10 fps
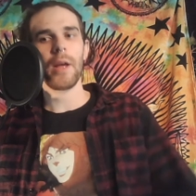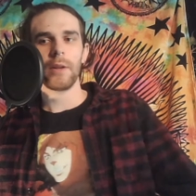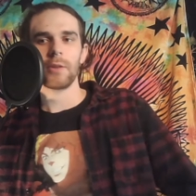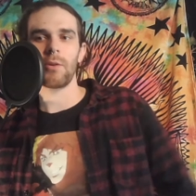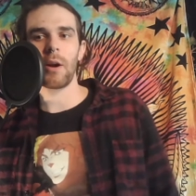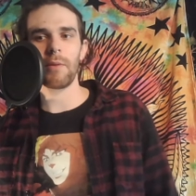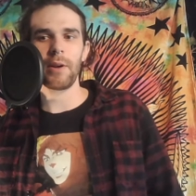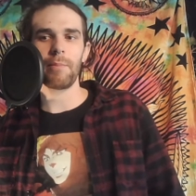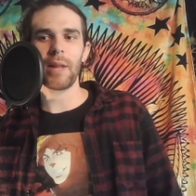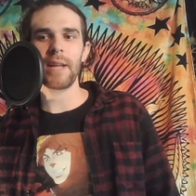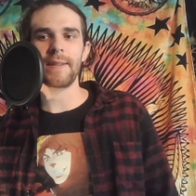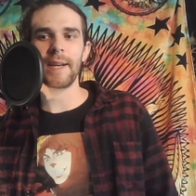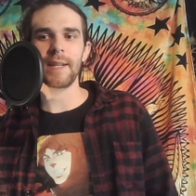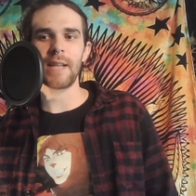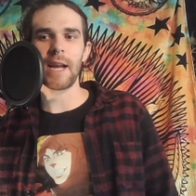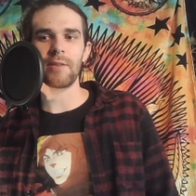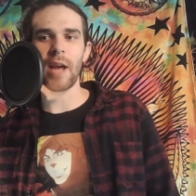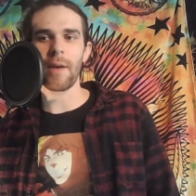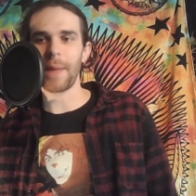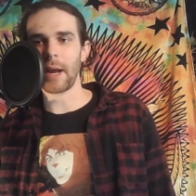So every plane ticket's now
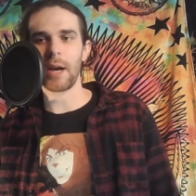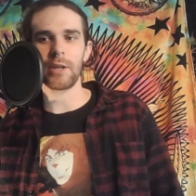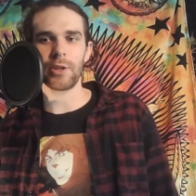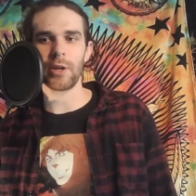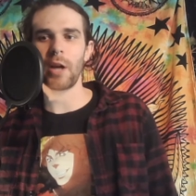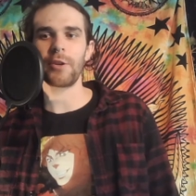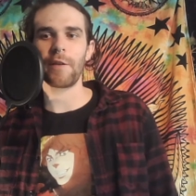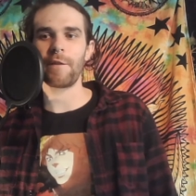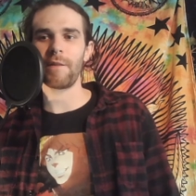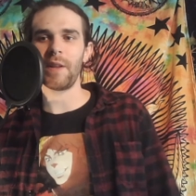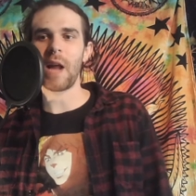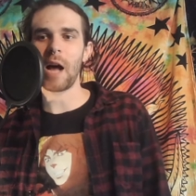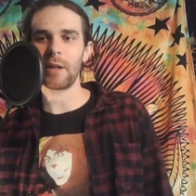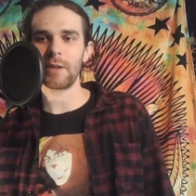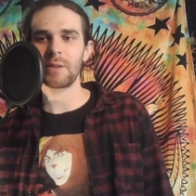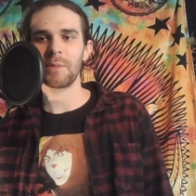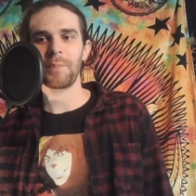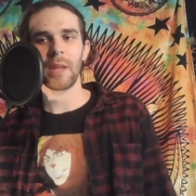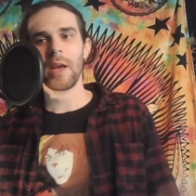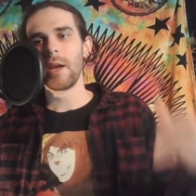down like $100, $150.
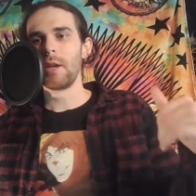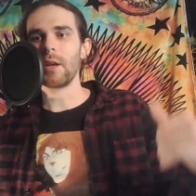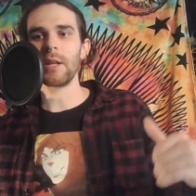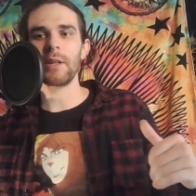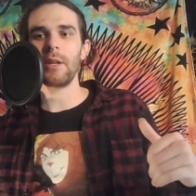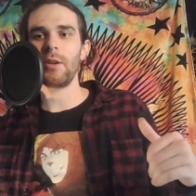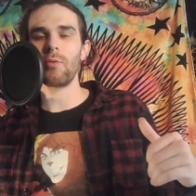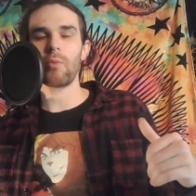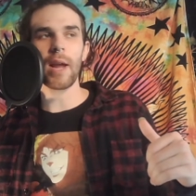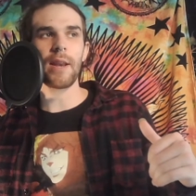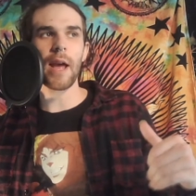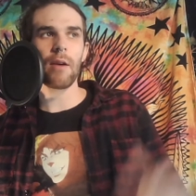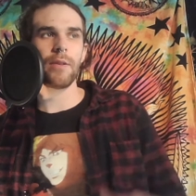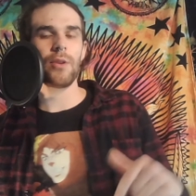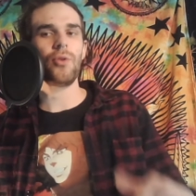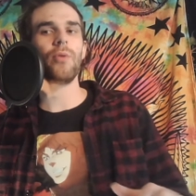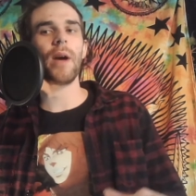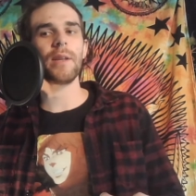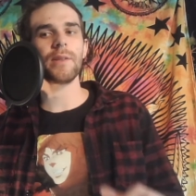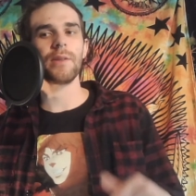You can, right now in the
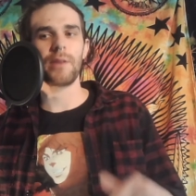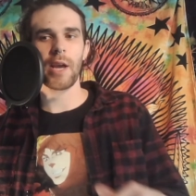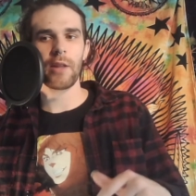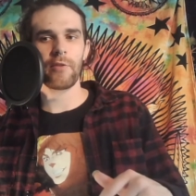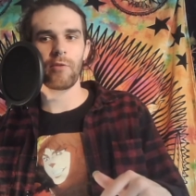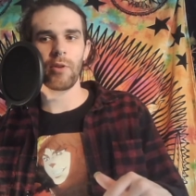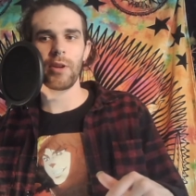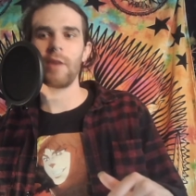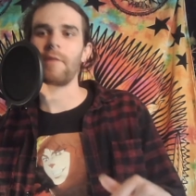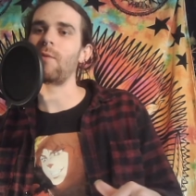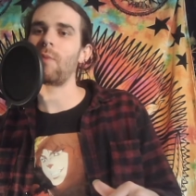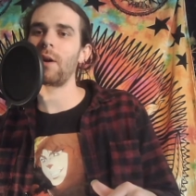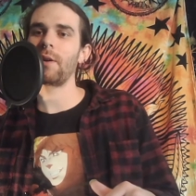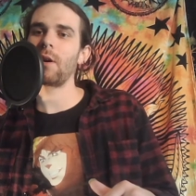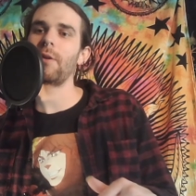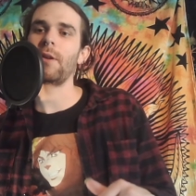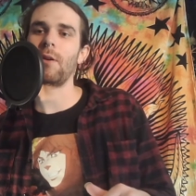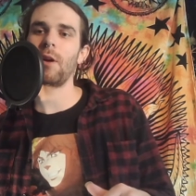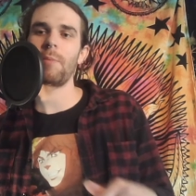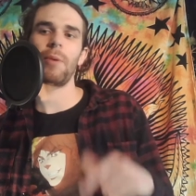US and California, if you wanted to go to
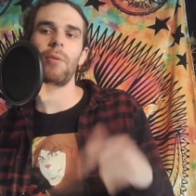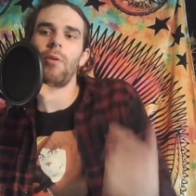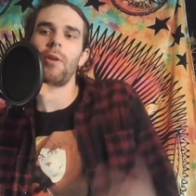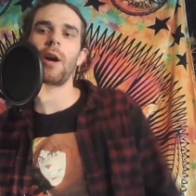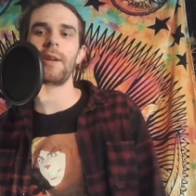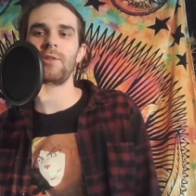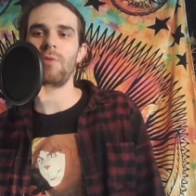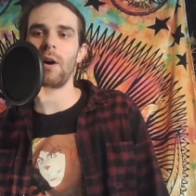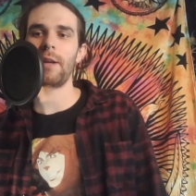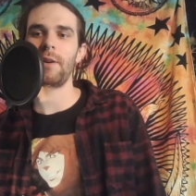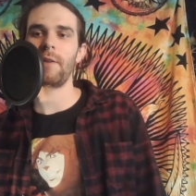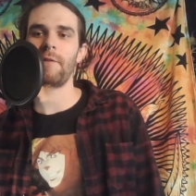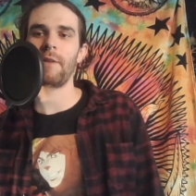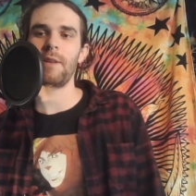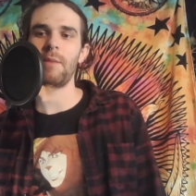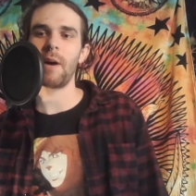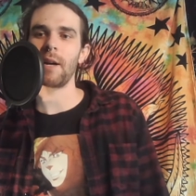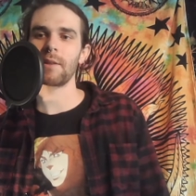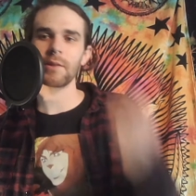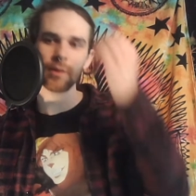Europe, it would only cost you
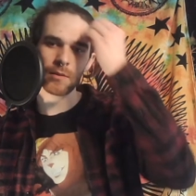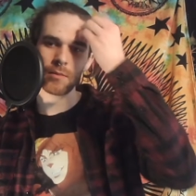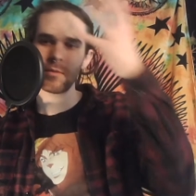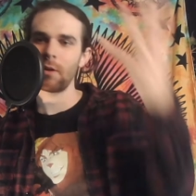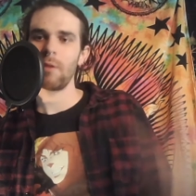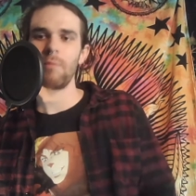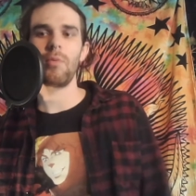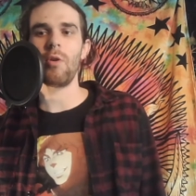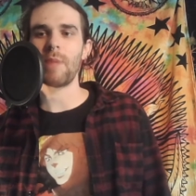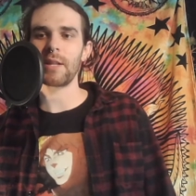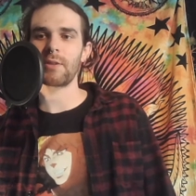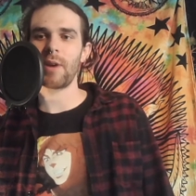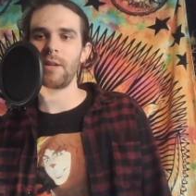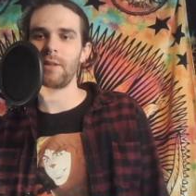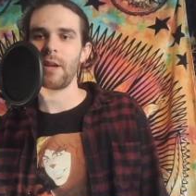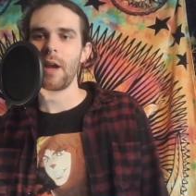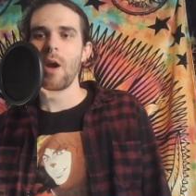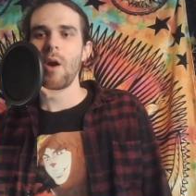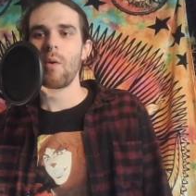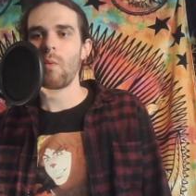$150. Boom, that's crazy.
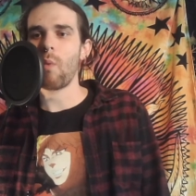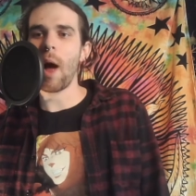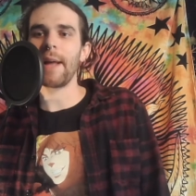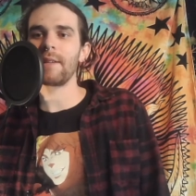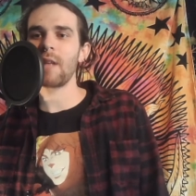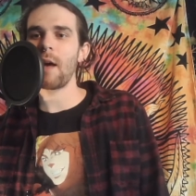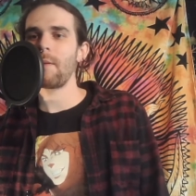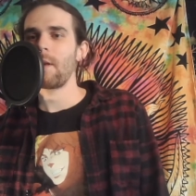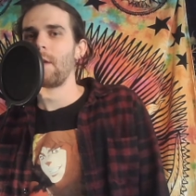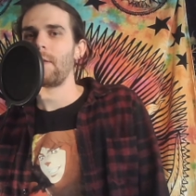Why is that? They